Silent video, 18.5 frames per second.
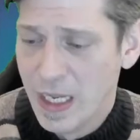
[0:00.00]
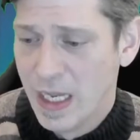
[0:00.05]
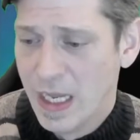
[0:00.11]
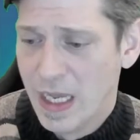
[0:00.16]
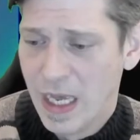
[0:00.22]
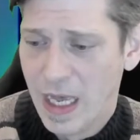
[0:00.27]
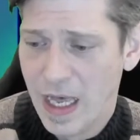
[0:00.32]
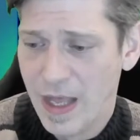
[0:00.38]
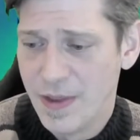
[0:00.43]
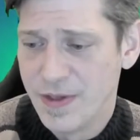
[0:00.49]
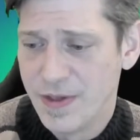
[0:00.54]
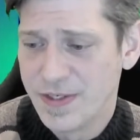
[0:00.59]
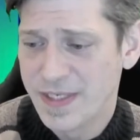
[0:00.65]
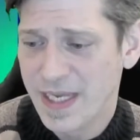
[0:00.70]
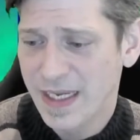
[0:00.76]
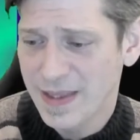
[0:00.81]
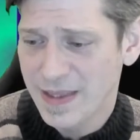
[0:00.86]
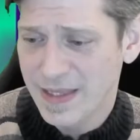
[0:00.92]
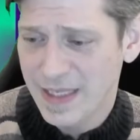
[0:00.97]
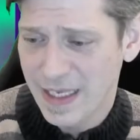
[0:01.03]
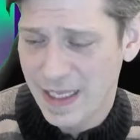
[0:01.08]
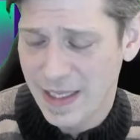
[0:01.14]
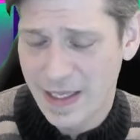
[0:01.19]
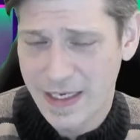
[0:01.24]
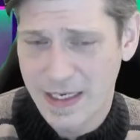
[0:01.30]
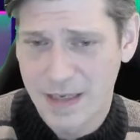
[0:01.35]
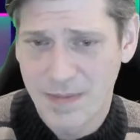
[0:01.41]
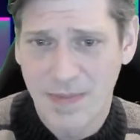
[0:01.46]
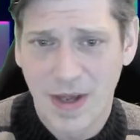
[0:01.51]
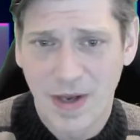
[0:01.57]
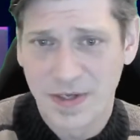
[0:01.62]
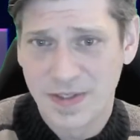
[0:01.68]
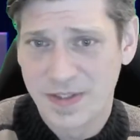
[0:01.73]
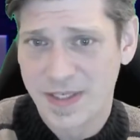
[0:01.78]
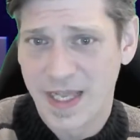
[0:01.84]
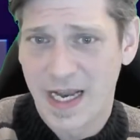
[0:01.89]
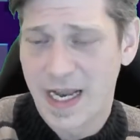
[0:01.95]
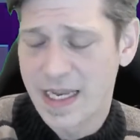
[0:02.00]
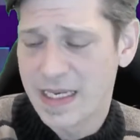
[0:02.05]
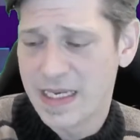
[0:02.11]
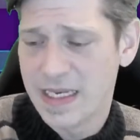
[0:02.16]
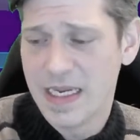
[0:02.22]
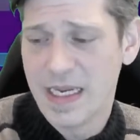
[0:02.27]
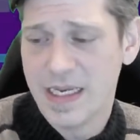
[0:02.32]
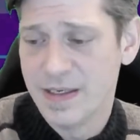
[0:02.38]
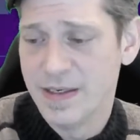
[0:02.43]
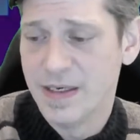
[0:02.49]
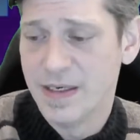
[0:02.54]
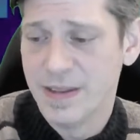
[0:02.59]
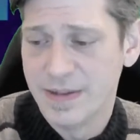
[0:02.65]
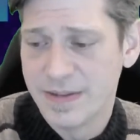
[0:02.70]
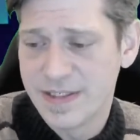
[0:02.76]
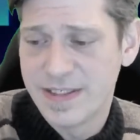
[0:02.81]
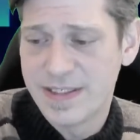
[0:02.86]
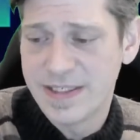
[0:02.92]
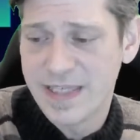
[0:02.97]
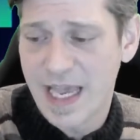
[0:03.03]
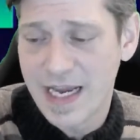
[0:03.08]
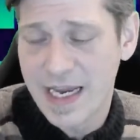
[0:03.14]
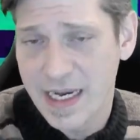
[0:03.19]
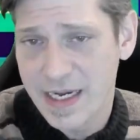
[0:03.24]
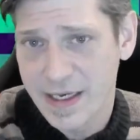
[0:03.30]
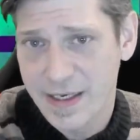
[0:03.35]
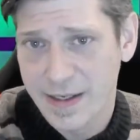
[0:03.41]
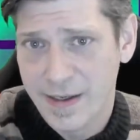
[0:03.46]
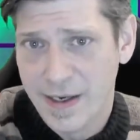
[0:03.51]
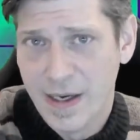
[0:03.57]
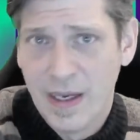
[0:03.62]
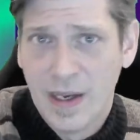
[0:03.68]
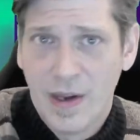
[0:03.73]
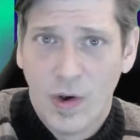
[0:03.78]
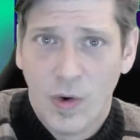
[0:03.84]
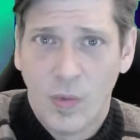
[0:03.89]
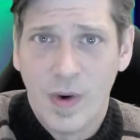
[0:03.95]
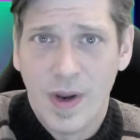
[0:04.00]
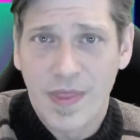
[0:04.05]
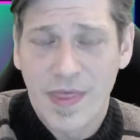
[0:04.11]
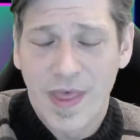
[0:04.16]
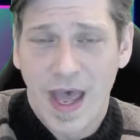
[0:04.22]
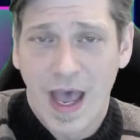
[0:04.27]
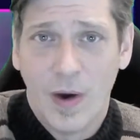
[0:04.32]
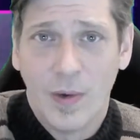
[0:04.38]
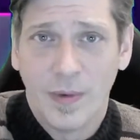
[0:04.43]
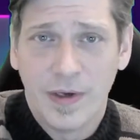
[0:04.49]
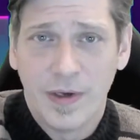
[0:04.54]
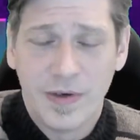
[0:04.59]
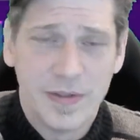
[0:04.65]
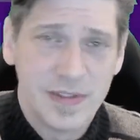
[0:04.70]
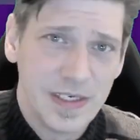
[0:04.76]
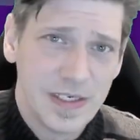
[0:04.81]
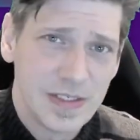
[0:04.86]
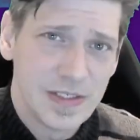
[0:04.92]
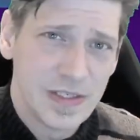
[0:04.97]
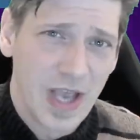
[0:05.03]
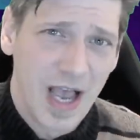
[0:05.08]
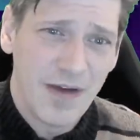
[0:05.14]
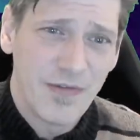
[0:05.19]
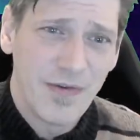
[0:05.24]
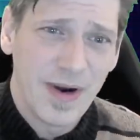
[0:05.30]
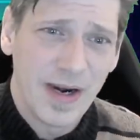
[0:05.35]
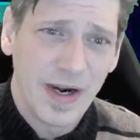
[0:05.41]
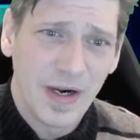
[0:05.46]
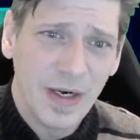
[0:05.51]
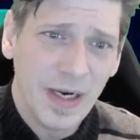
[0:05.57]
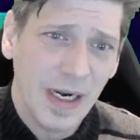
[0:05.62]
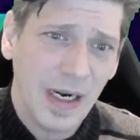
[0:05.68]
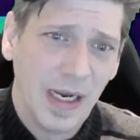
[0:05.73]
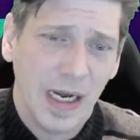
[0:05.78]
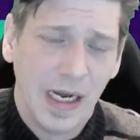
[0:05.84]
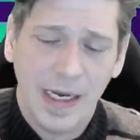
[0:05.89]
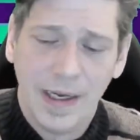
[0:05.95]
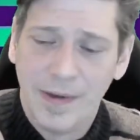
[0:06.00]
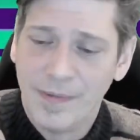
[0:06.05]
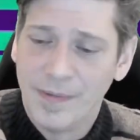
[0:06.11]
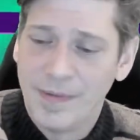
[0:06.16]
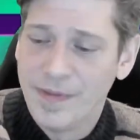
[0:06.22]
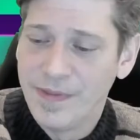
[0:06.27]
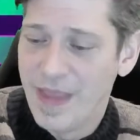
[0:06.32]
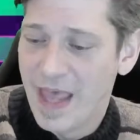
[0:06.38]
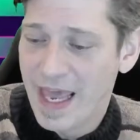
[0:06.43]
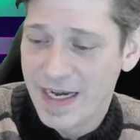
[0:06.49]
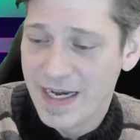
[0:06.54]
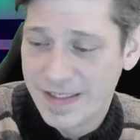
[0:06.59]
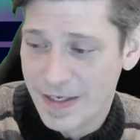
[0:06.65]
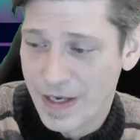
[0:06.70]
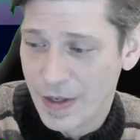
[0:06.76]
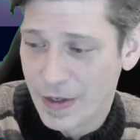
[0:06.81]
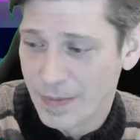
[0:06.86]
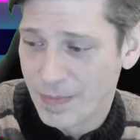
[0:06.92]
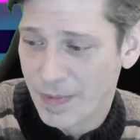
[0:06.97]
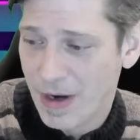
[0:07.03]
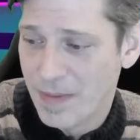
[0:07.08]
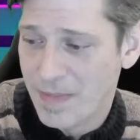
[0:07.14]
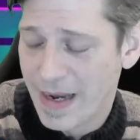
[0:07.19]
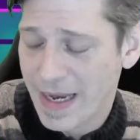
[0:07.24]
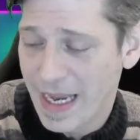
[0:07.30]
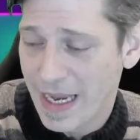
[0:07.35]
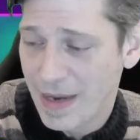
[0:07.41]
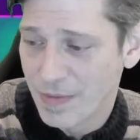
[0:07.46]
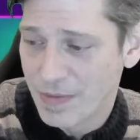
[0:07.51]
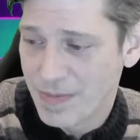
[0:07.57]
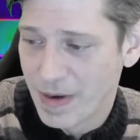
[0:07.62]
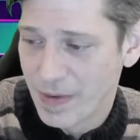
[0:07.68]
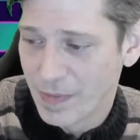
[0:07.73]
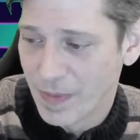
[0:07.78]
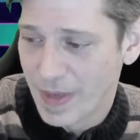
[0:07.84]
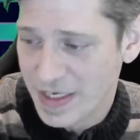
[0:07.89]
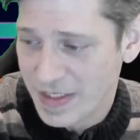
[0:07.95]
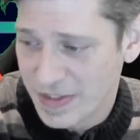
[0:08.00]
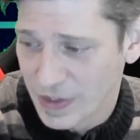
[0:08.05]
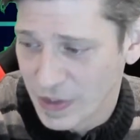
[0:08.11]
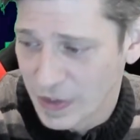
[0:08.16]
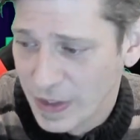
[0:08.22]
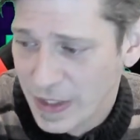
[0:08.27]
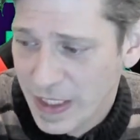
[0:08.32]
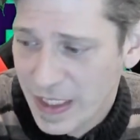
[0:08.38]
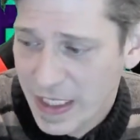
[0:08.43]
Uh, the second thing I like about it is that I can set it without using software. Uh, that is another problem I had with my Razer.